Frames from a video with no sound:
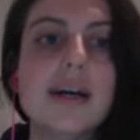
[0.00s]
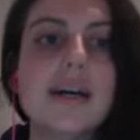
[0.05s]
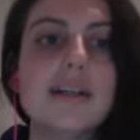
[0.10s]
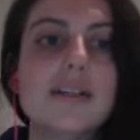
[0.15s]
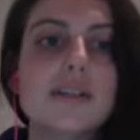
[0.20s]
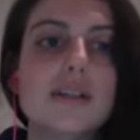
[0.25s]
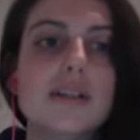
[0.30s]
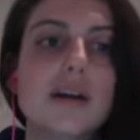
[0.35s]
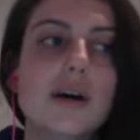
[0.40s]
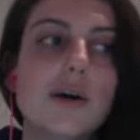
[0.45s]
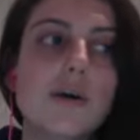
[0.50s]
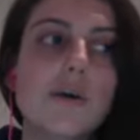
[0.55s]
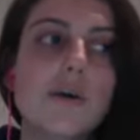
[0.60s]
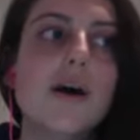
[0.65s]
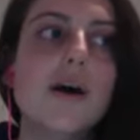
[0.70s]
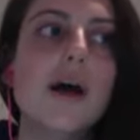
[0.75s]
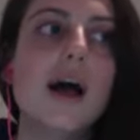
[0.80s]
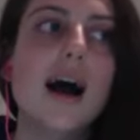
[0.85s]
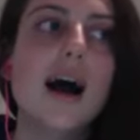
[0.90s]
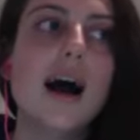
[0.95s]
And so
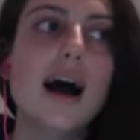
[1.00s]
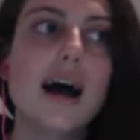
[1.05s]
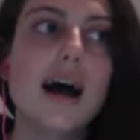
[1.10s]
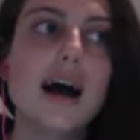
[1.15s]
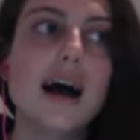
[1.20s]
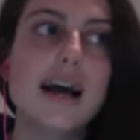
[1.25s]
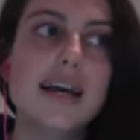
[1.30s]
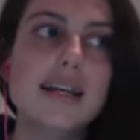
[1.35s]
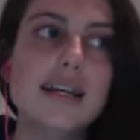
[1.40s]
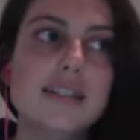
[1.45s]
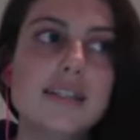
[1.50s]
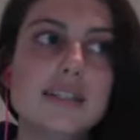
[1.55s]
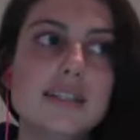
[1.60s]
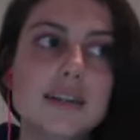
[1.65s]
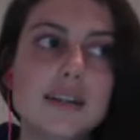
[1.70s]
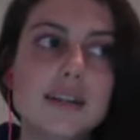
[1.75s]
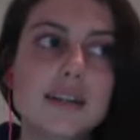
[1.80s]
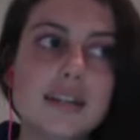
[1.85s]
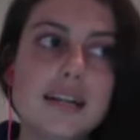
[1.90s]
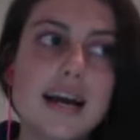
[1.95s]
I
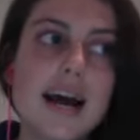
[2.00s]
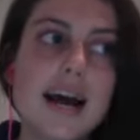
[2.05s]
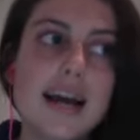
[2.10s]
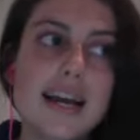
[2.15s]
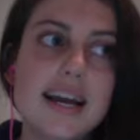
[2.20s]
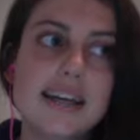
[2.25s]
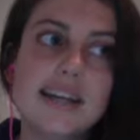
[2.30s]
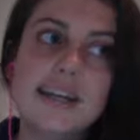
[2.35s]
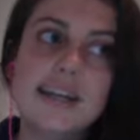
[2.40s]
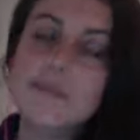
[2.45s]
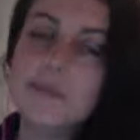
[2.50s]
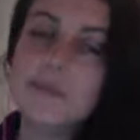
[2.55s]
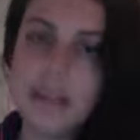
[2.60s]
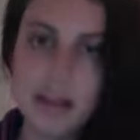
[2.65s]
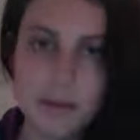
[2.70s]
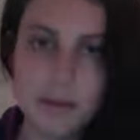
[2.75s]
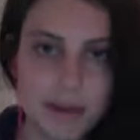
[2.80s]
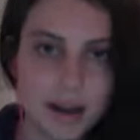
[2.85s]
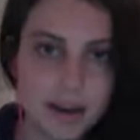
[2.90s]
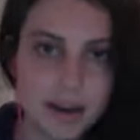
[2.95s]
started, I
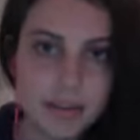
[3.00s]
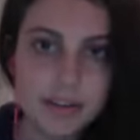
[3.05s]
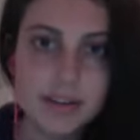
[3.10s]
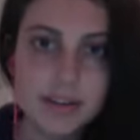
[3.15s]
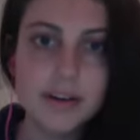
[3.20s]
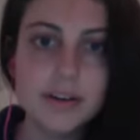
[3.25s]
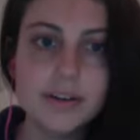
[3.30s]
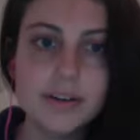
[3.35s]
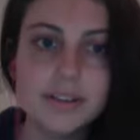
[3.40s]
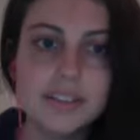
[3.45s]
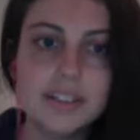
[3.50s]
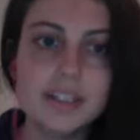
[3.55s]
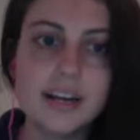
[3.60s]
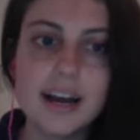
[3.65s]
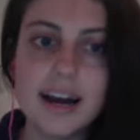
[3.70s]
became a health coach.